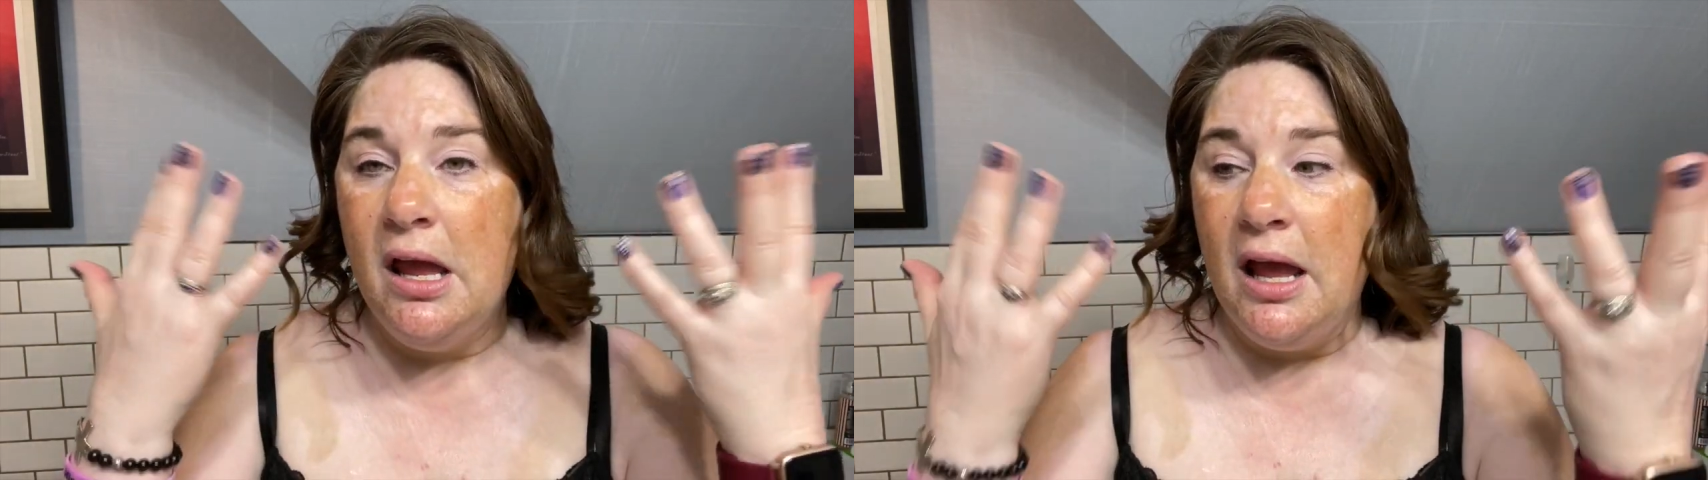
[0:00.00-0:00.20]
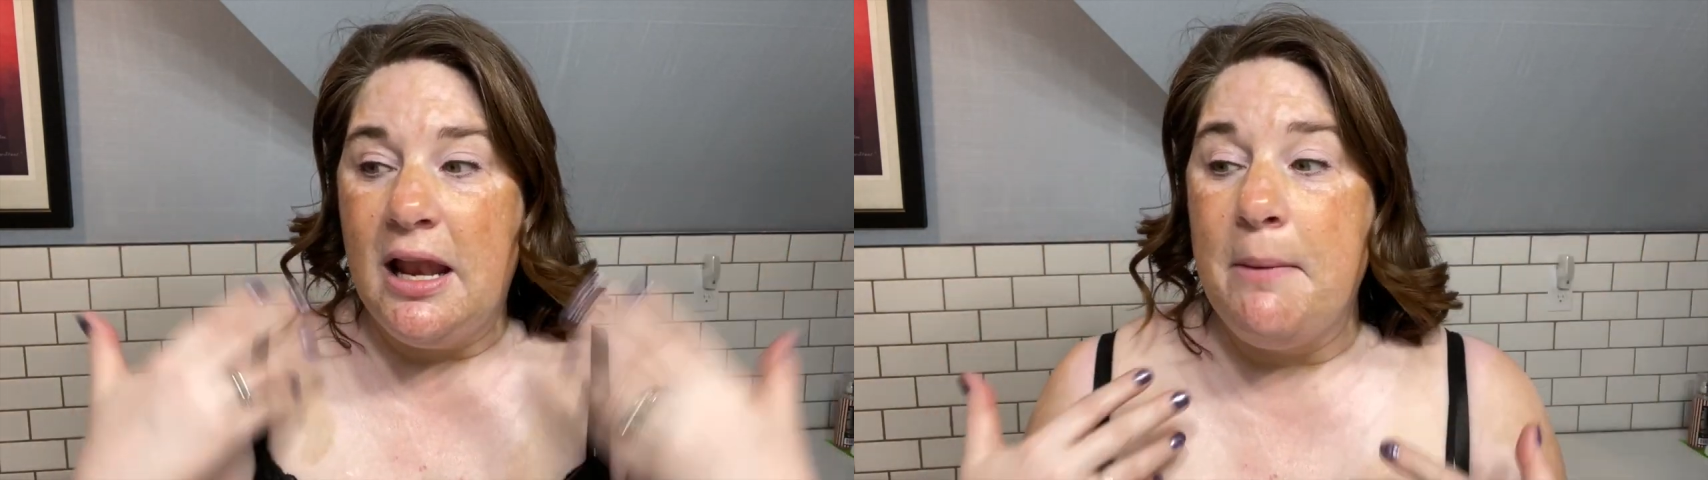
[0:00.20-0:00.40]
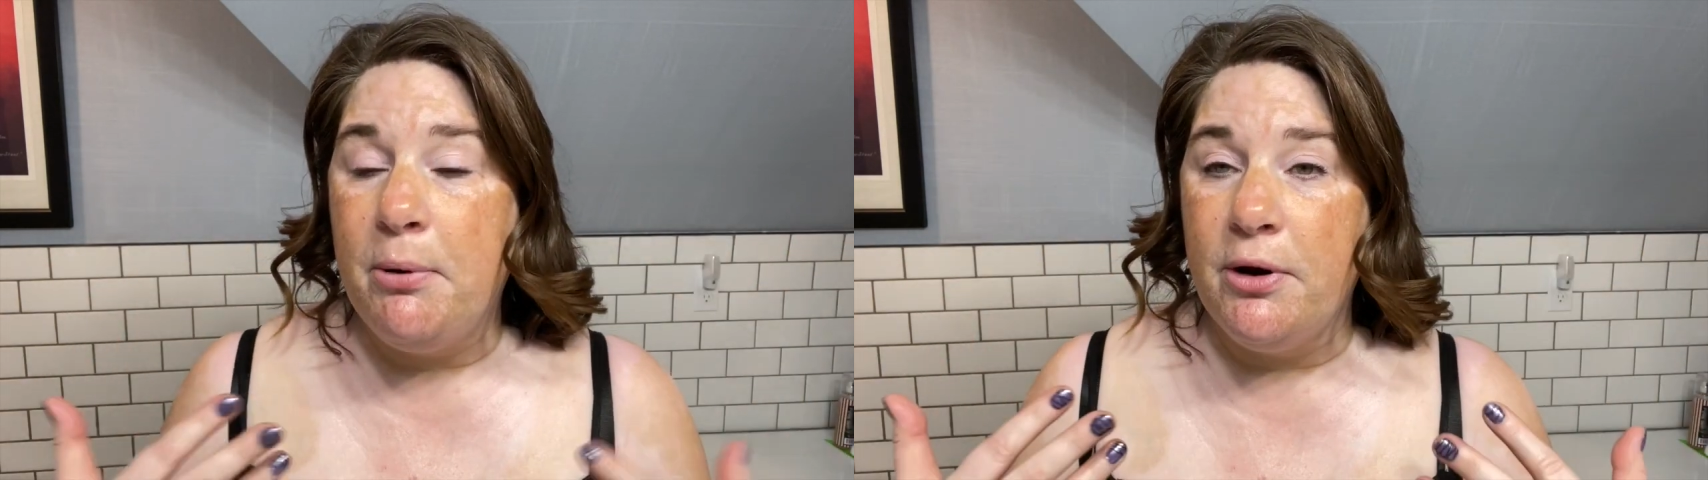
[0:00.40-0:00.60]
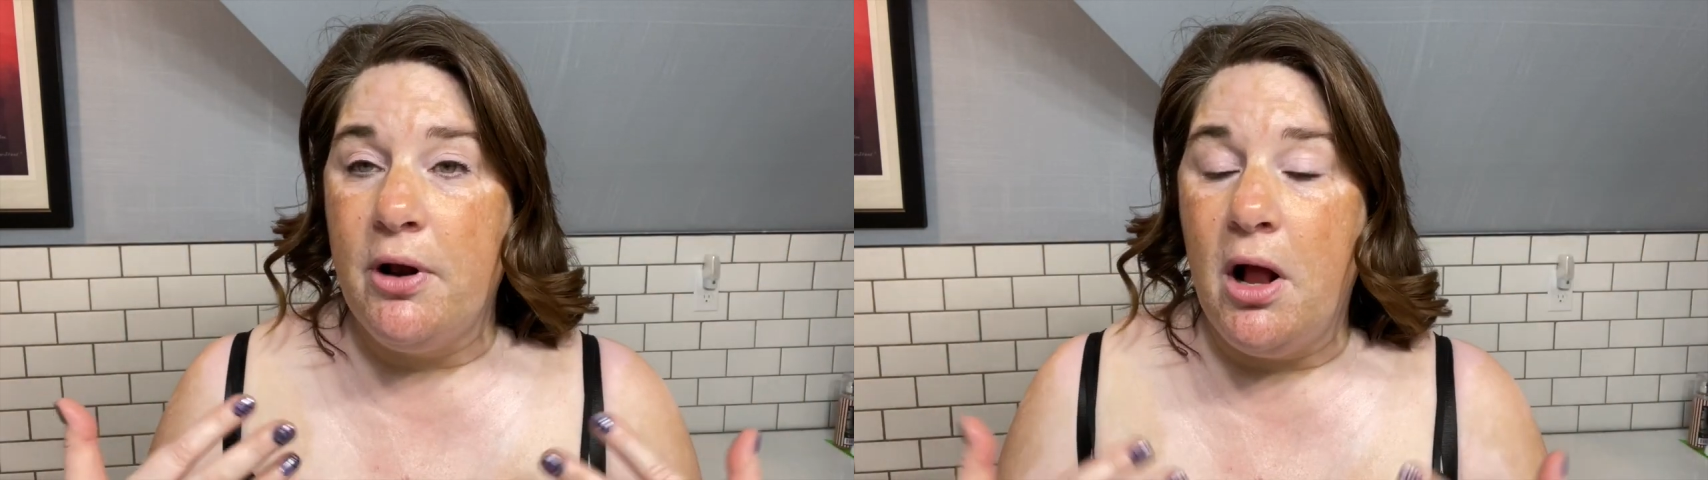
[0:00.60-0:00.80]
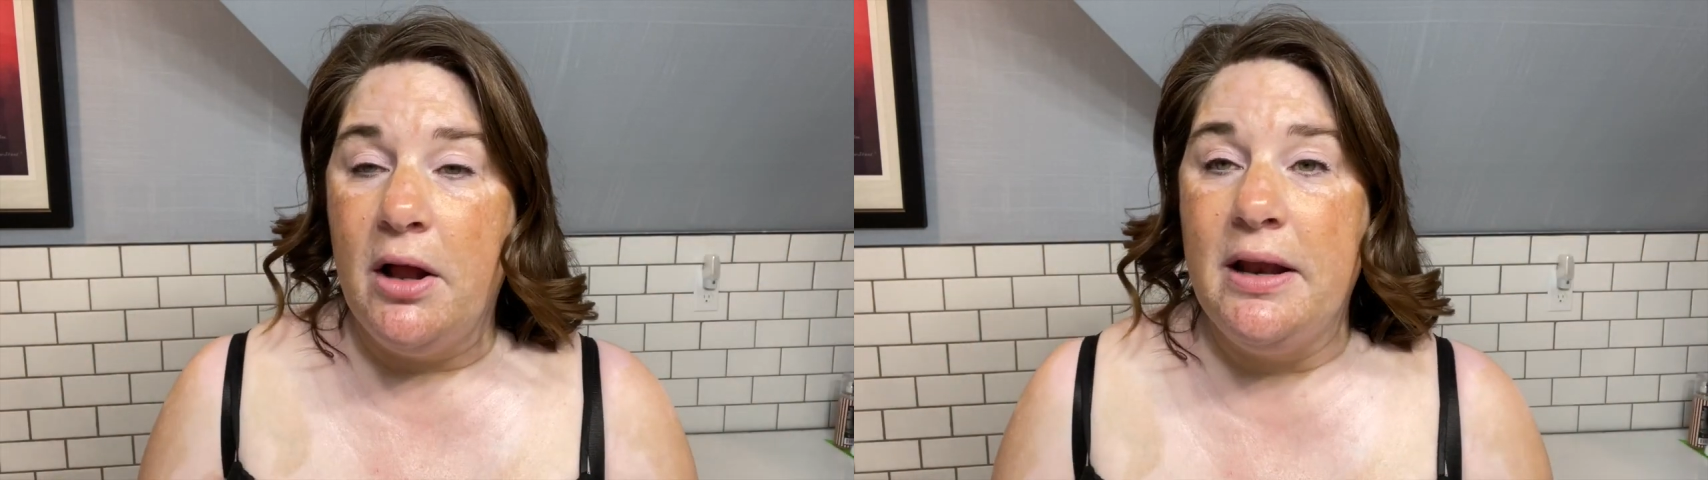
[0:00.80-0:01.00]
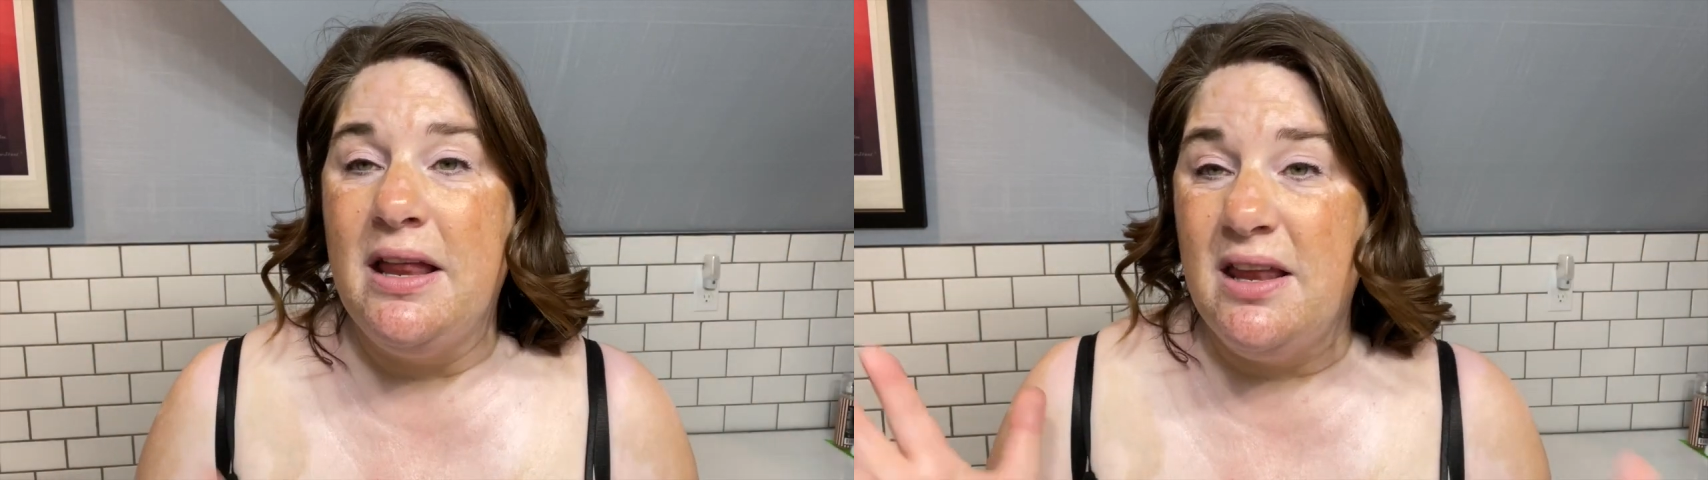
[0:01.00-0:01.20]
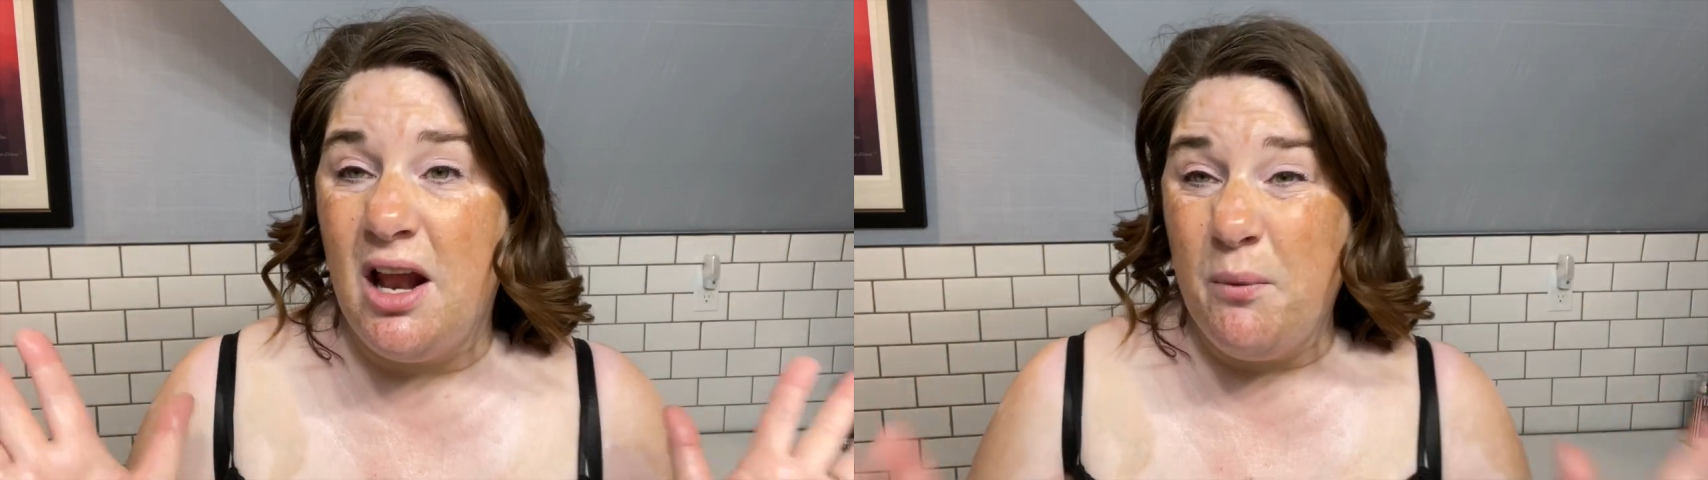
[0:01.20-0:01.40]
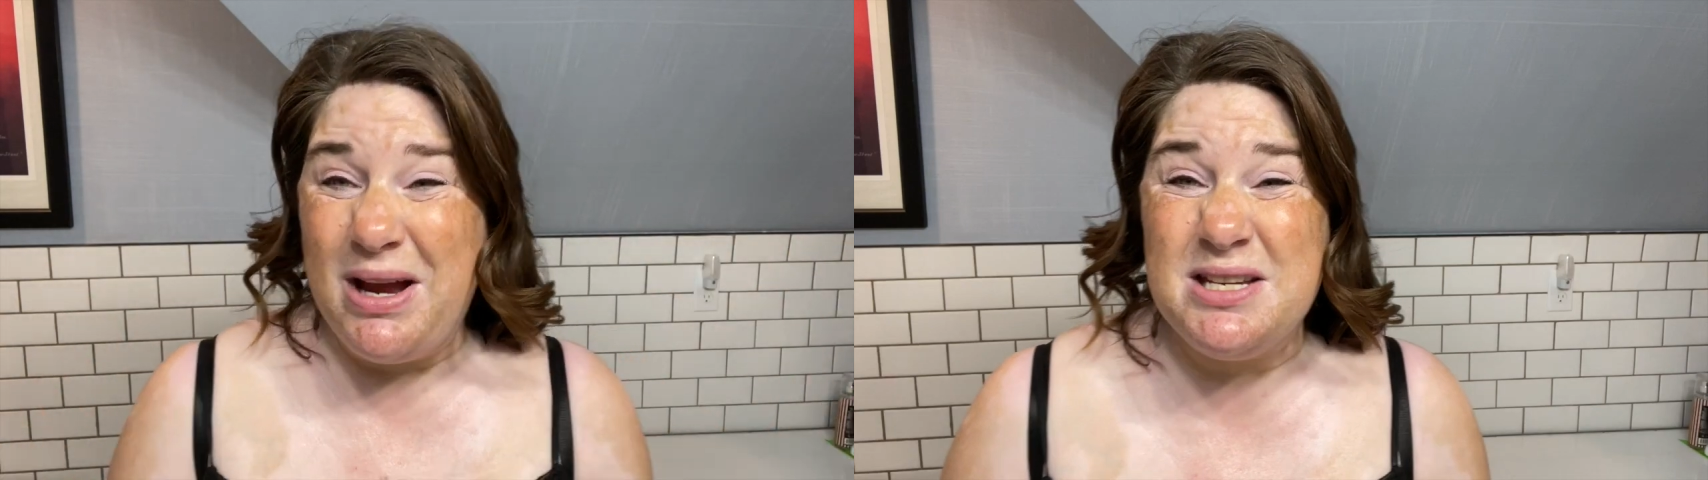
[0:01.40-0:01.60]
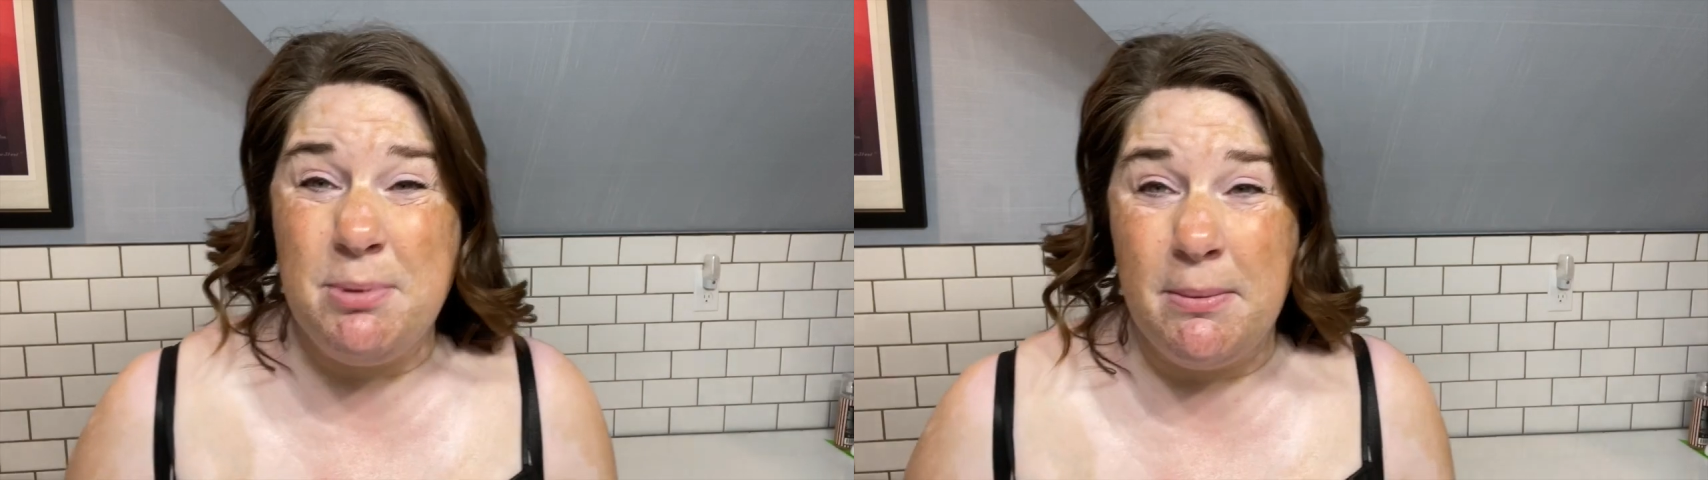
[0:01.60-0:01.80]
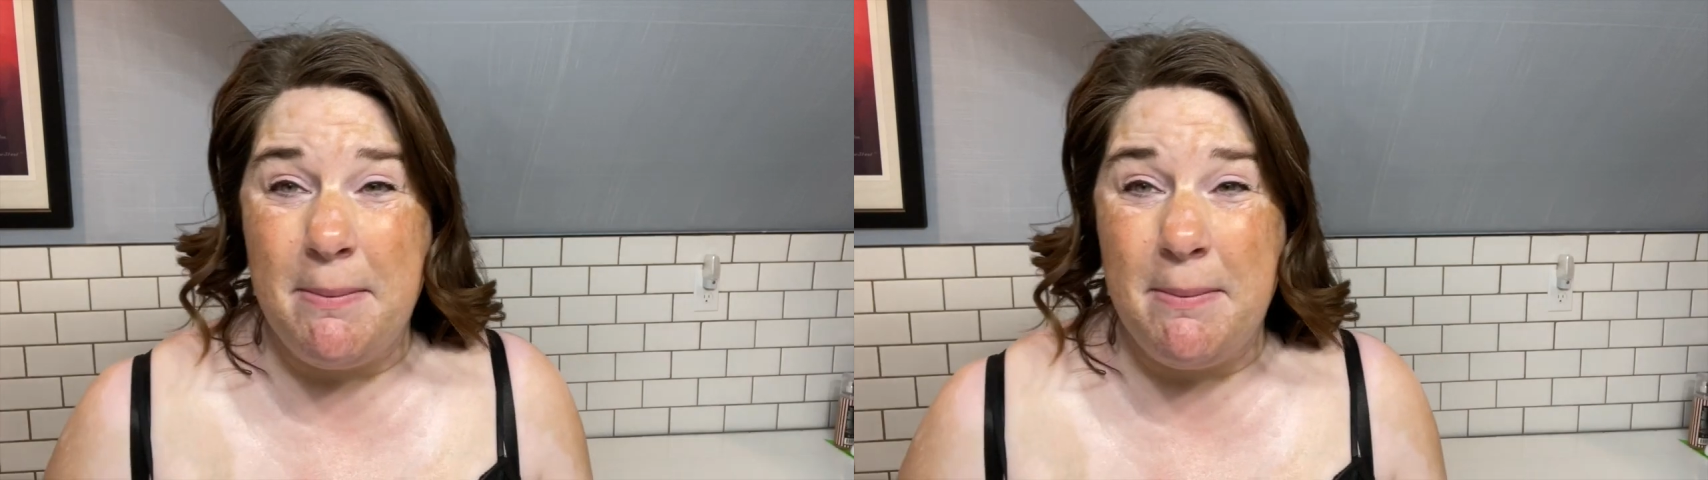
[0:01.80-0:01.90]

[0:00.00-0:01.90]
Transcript: and I put it on, and then I wait to put